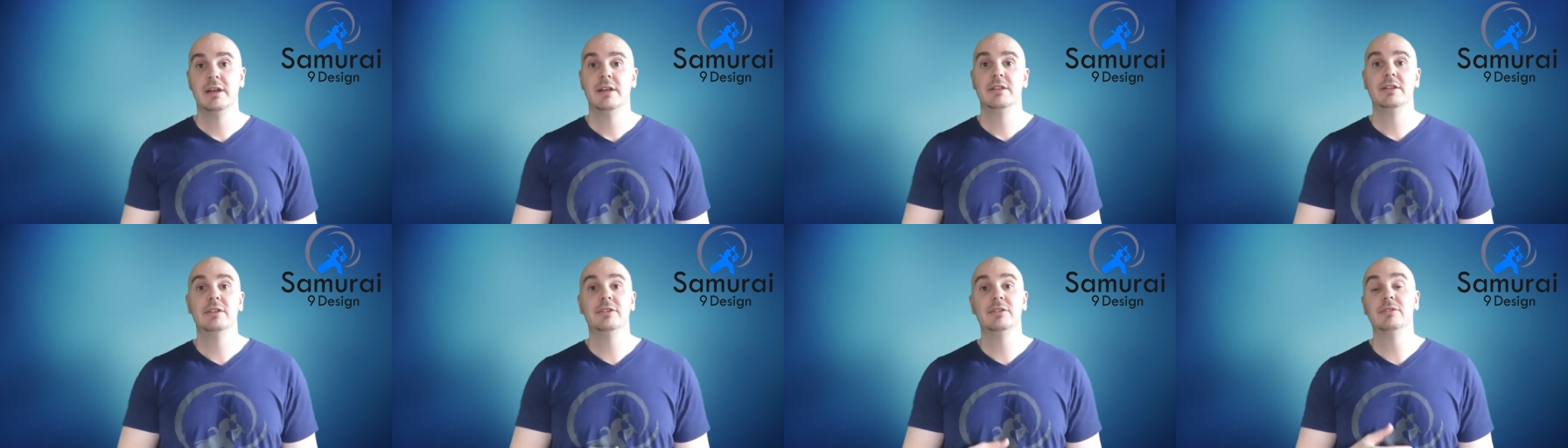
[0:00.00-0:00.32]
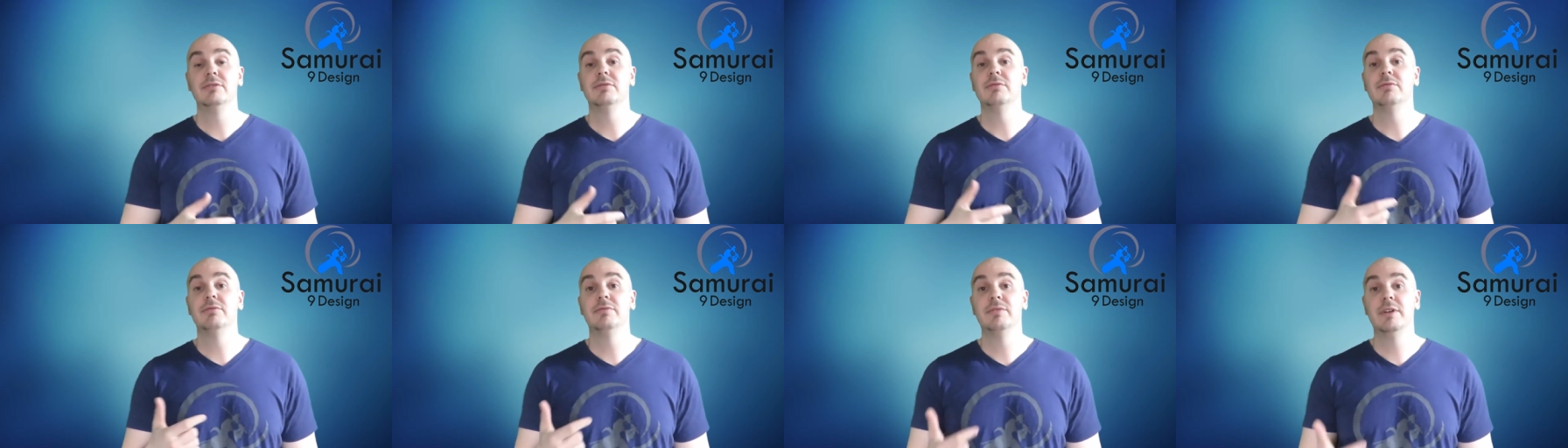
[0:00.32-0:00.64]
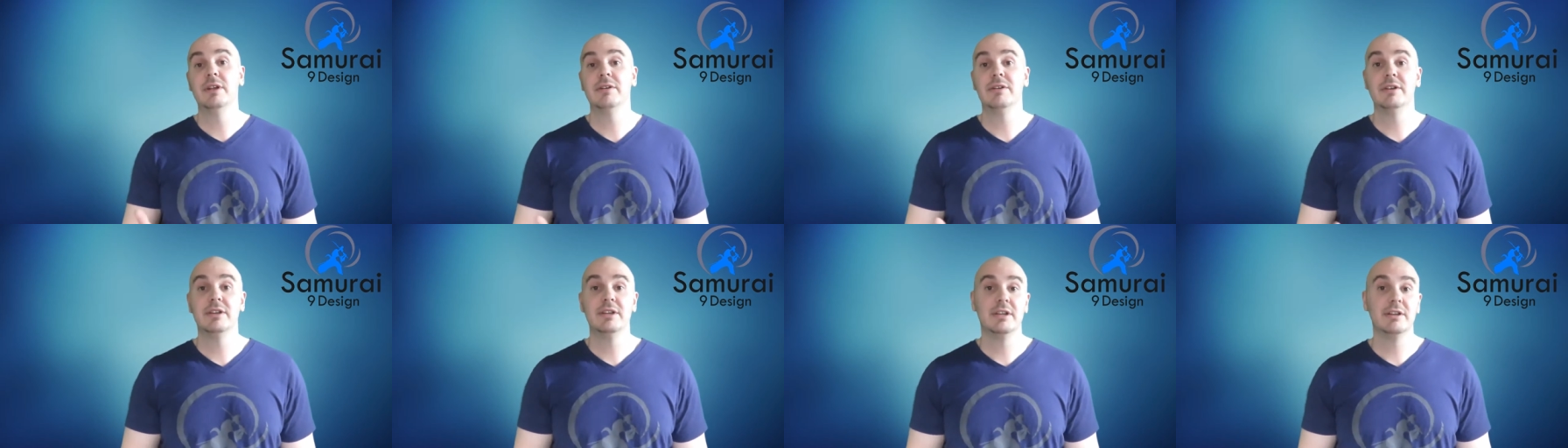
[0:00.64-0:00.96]
This is
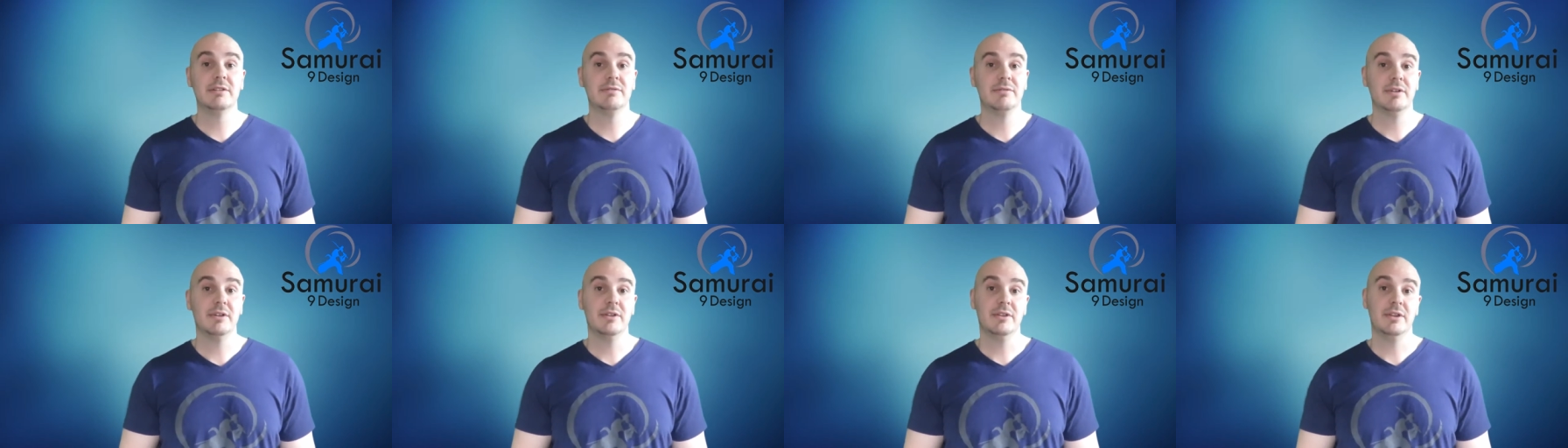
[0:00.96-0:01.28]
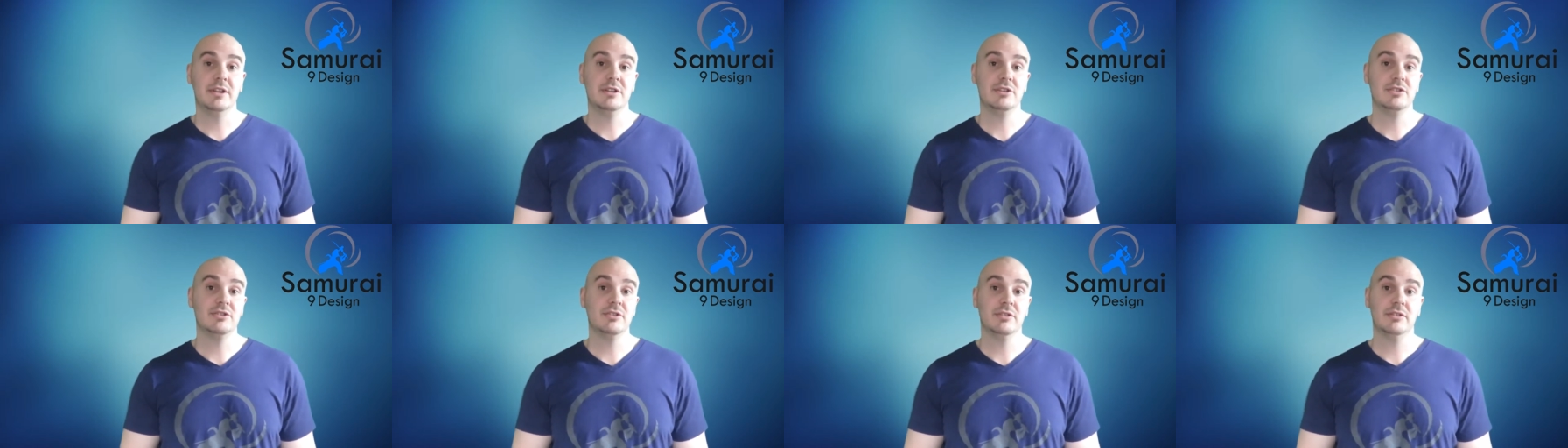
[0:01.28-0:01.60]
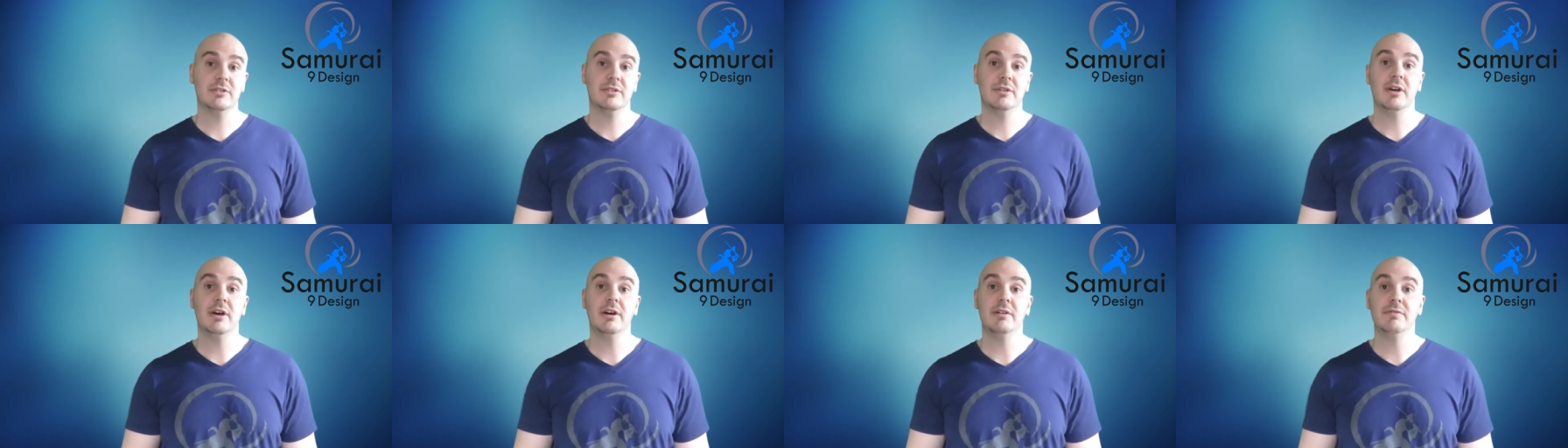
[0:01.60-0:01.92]
very different than
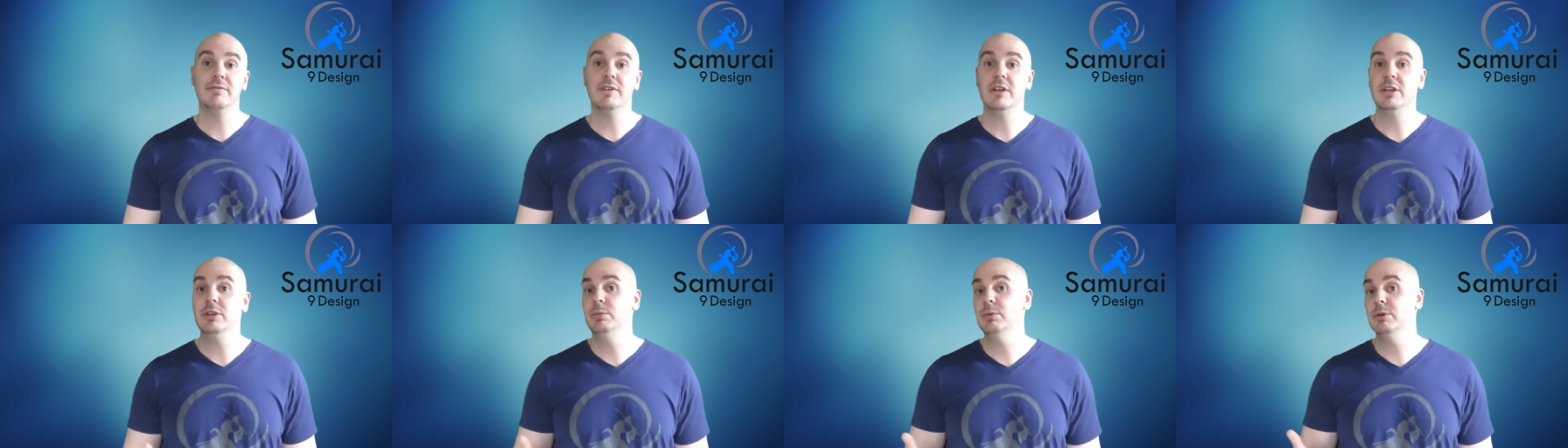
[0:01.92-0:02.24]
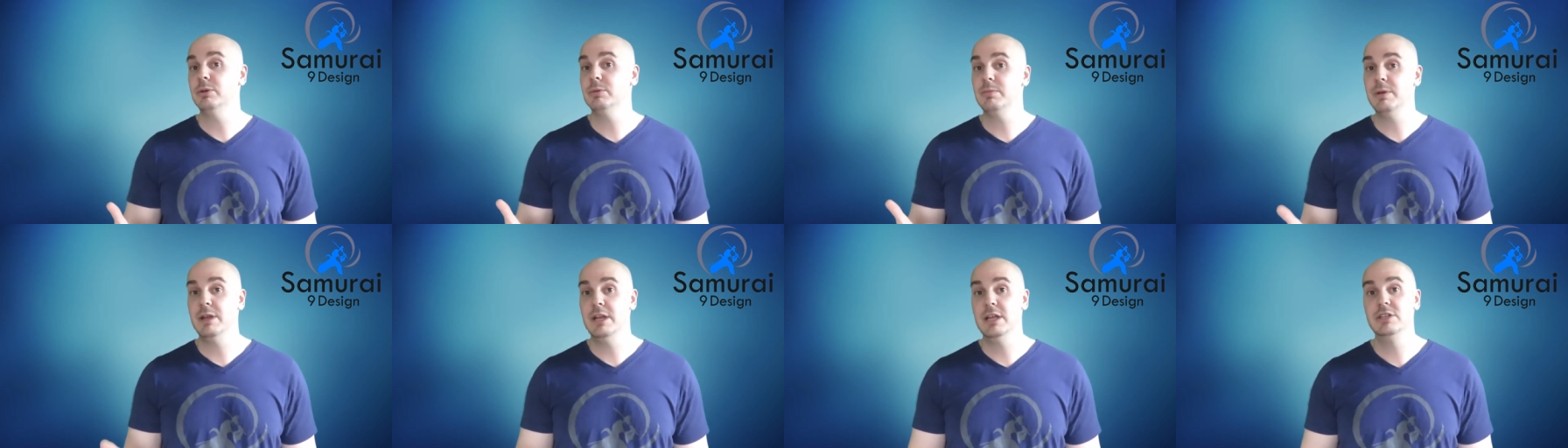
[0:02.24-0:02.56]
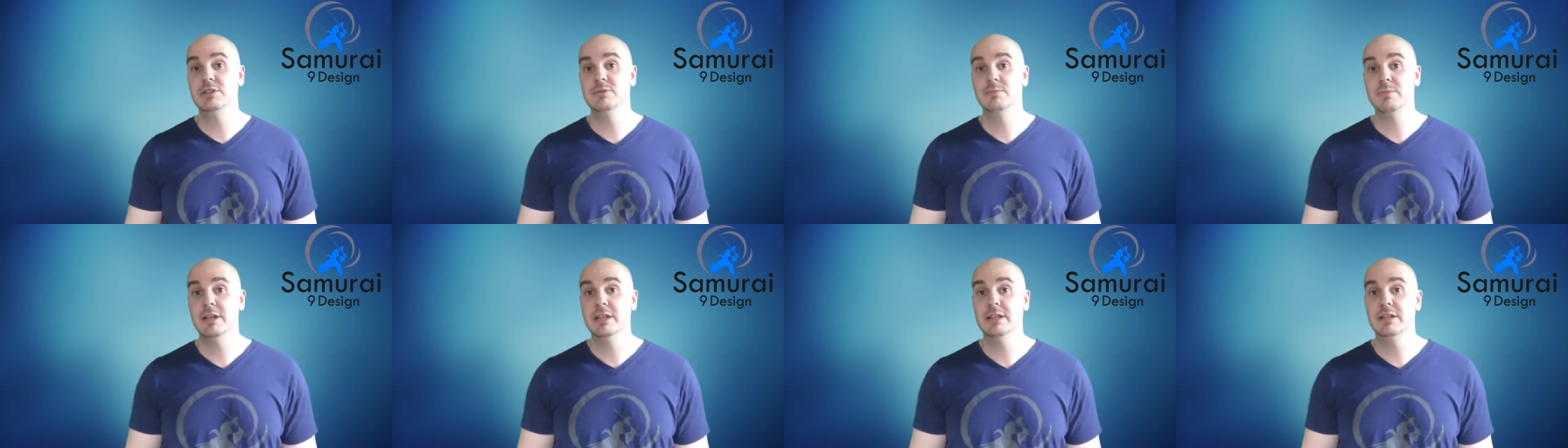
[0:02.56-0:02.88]
just a Facebook
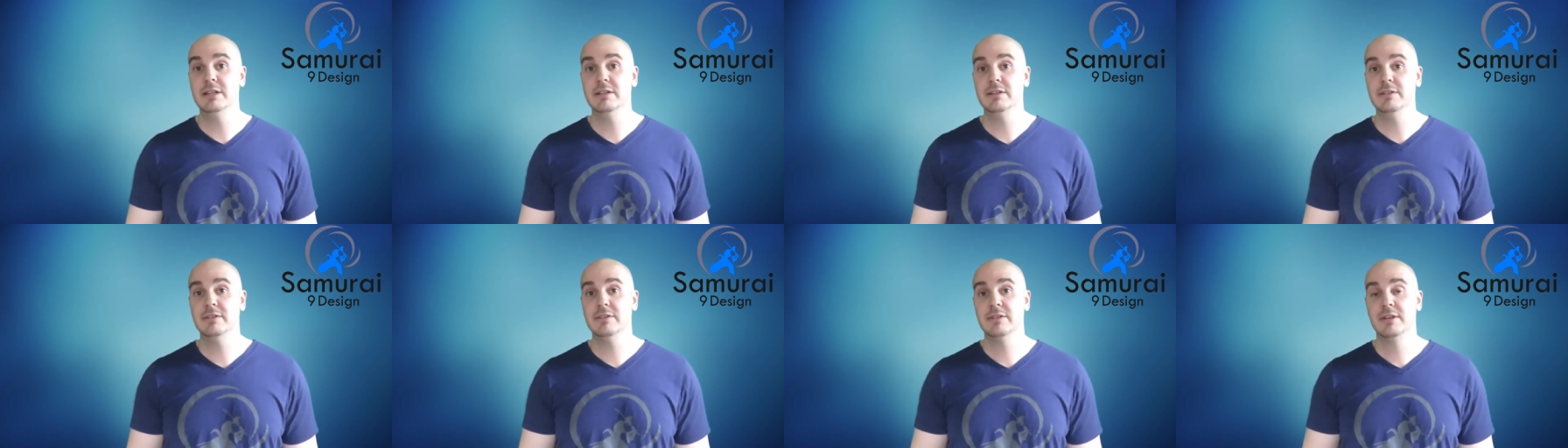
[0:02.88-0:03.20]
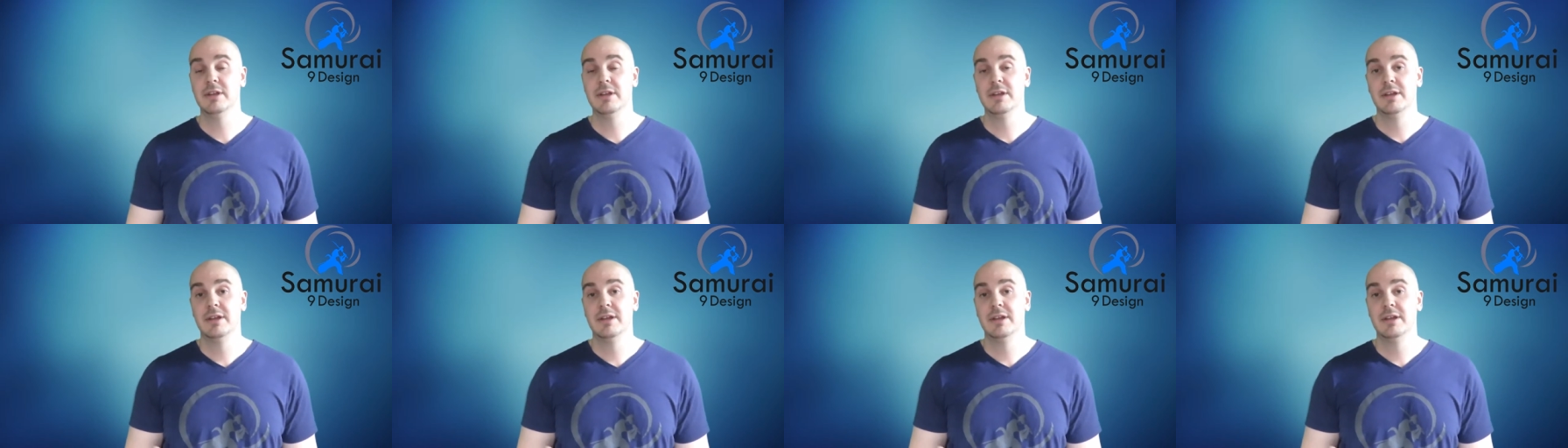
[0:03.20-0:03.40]
page maintenance.